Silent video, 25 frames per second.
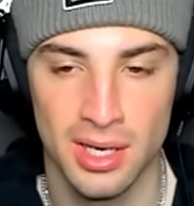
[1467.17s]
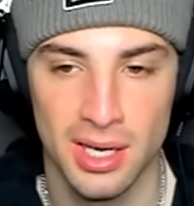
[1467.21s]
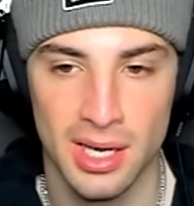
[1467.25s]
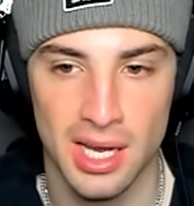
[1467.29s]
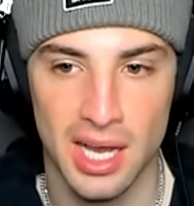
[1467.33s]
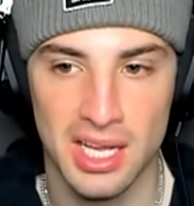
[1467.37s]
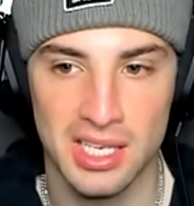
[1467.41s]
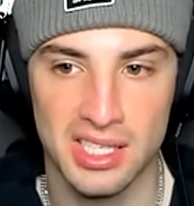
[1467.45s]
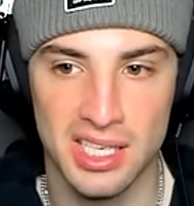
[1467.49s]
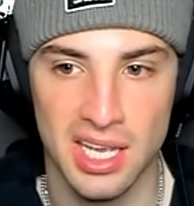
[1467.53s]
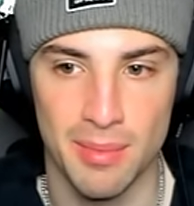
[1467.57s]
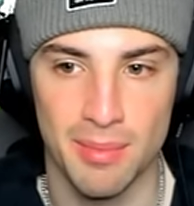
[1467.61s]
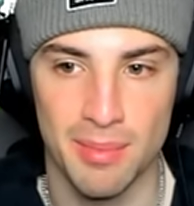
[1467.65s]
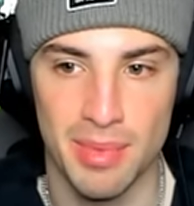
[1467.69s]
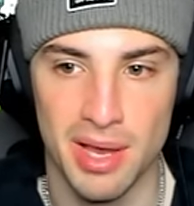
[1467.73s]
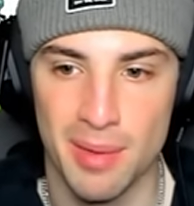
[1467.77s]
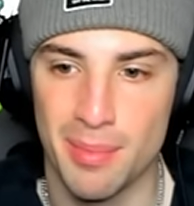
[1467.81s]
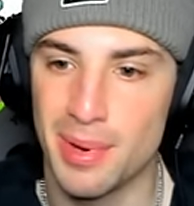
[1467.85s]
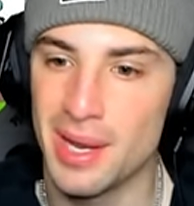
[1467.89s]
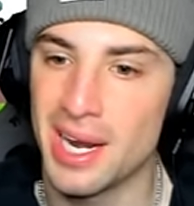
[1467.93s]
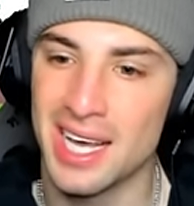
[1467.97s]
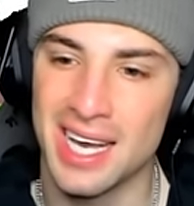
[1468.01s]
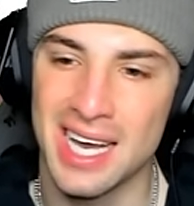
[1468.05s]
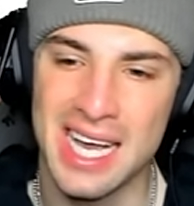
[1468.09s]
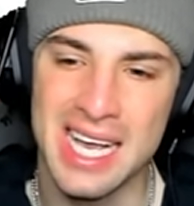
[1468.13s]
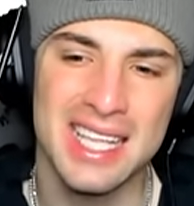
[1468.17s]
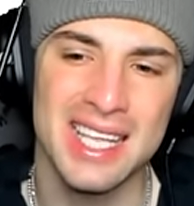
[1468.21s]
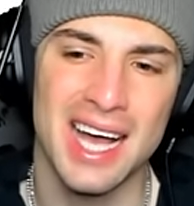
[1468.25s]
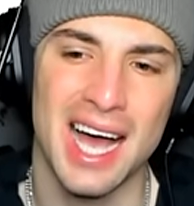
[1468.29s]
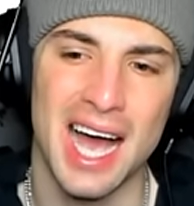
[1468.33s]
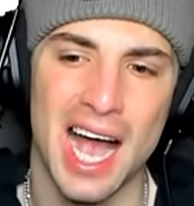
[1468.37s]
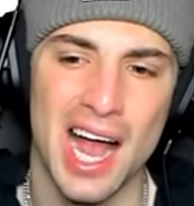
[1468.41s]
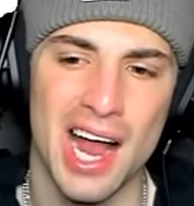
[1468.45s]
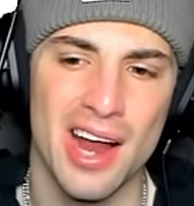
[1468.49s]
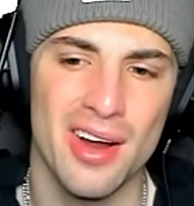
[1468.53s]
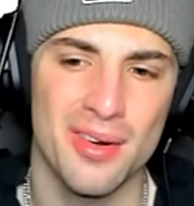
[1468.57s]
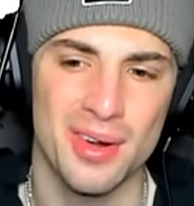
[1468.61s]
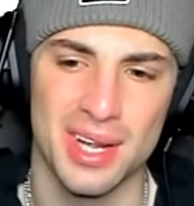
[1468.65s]
That's not bad. But I like the
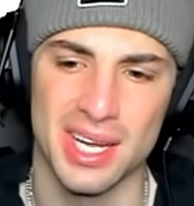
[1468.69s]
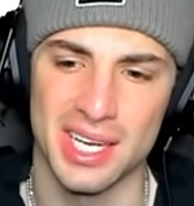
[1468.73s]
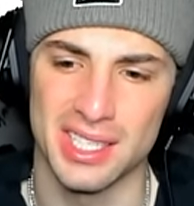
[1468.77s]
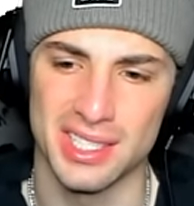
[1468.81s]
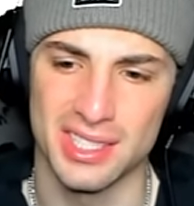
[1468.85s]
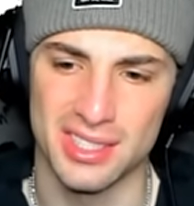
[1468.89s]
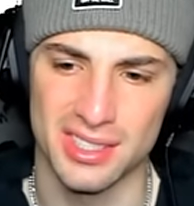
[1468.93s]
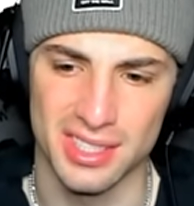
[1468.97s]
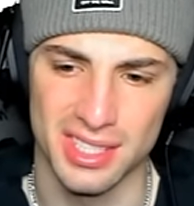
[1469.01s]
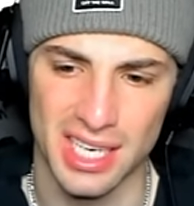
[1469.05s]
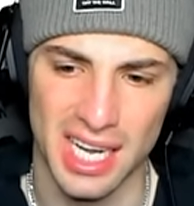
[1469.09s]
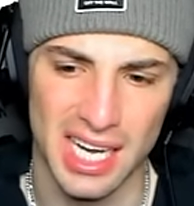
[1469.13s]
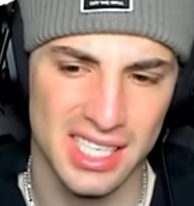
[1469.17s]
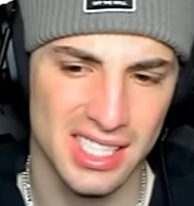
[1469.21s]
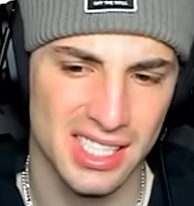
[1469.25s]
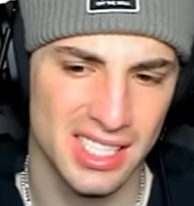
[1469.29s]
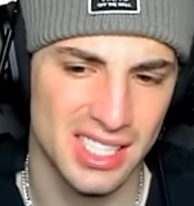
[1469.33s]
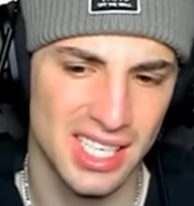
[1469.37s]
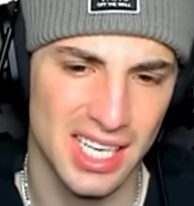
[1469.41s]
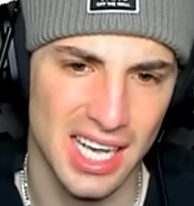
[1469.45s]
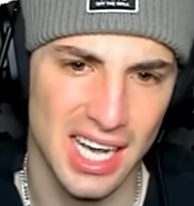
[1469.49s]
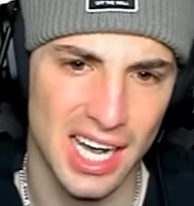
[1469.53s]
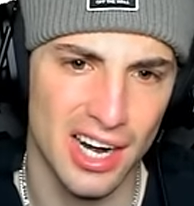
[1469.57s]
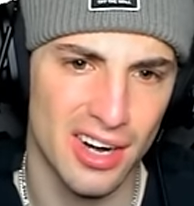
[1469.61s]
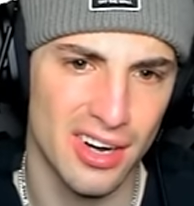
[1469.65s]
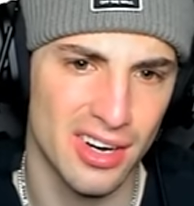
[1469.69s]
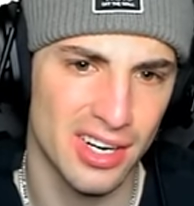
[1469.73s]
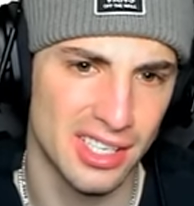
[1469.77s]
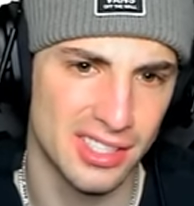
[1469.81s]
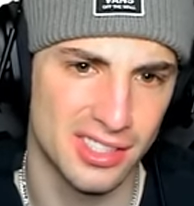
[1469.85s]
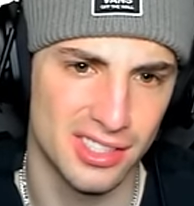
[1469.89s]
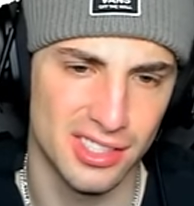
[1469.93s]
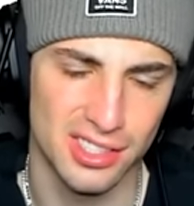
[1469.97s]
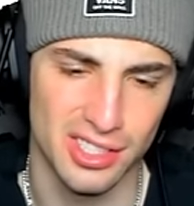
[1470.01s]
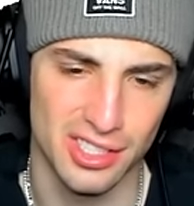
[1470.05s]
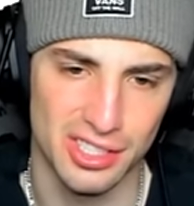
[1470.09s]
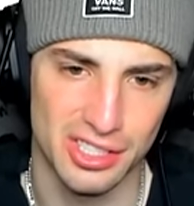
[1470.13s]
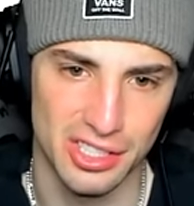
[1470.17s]
Iron Hands lead. I just think Iron Hands
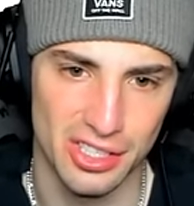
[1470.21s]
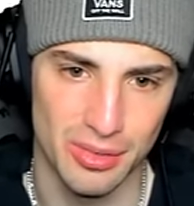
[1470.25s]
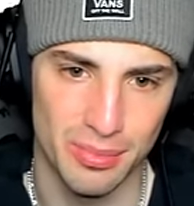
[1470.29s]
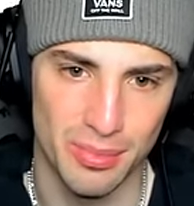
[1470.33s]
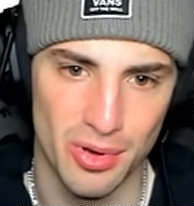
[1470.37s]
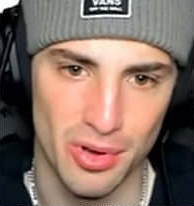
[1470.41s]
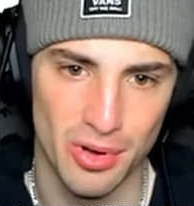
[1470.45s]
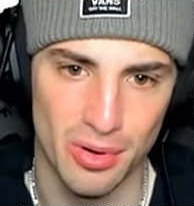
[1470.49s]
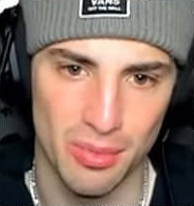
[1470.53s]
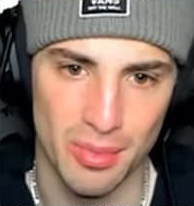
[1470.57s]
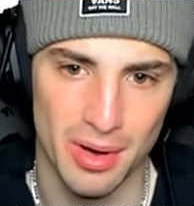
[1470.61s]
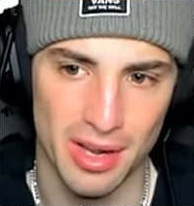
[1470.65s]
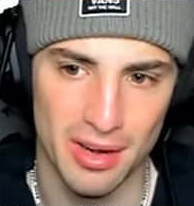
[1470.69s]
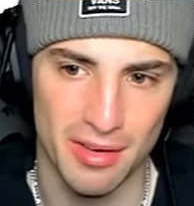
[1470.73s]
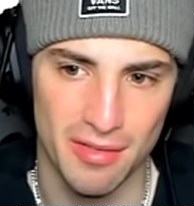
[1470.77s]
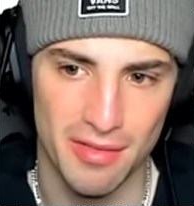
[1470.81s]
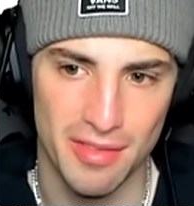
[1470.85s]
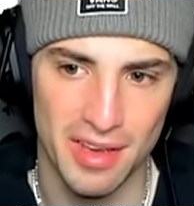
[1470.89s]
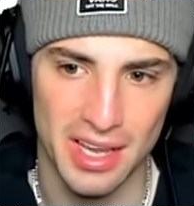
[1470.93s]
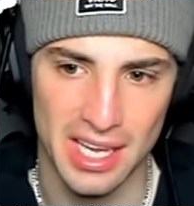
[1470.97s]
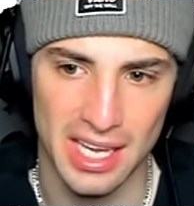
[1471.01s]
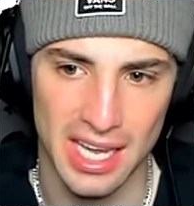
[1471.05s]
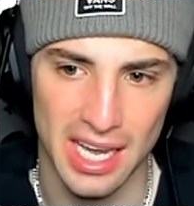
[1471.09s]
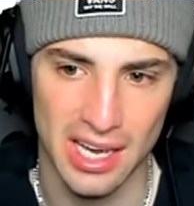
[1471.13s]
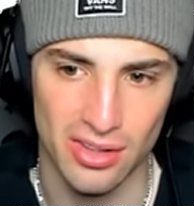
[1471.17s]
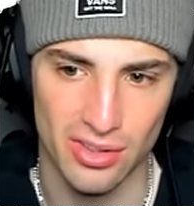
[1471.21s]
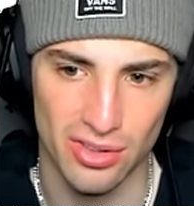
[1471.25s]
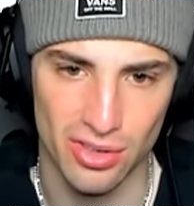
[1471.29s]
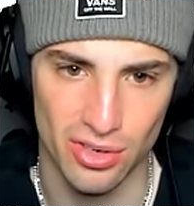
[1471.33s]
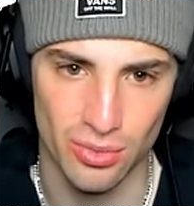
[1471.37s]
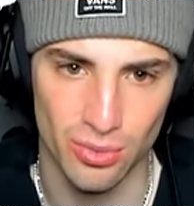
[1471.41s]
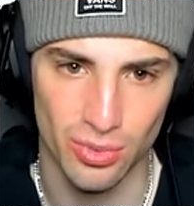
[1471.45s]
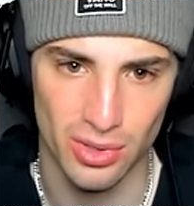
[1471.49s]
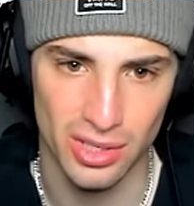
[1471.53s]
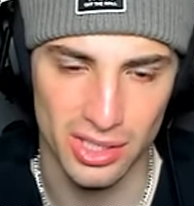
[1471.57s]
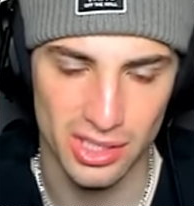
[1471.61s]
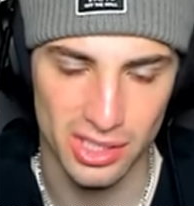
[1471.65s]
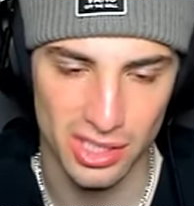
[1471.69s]
is such a good Pokemon. Faking out turn
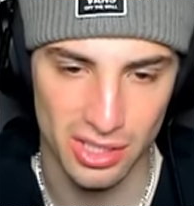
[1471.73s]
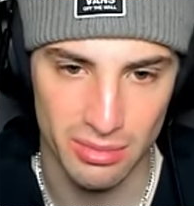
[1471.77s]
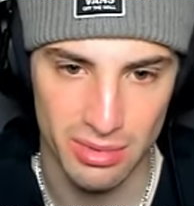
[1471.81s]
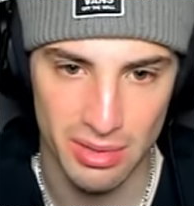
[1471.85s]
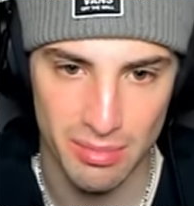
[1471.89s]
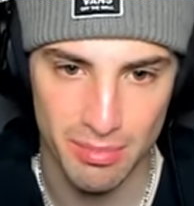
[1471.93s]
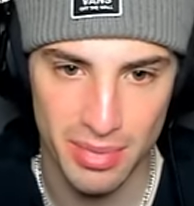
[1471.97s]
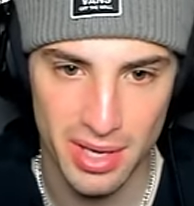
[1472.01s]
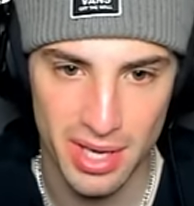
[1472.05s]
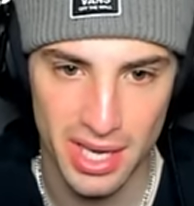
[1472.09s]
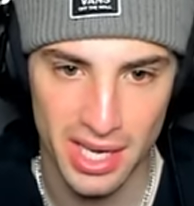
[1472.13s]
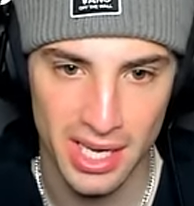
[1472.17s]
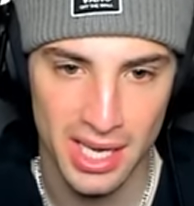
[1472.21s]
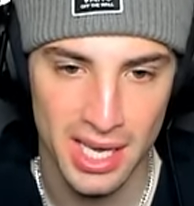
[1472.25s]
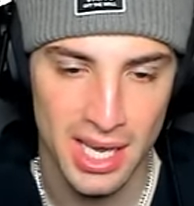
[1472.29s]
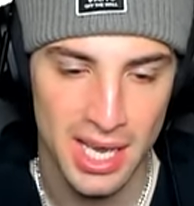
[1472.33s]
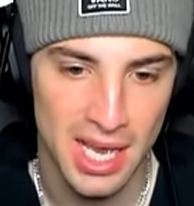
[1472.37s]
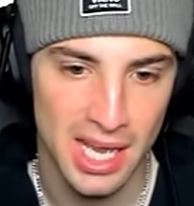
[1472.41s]
one is going to be big.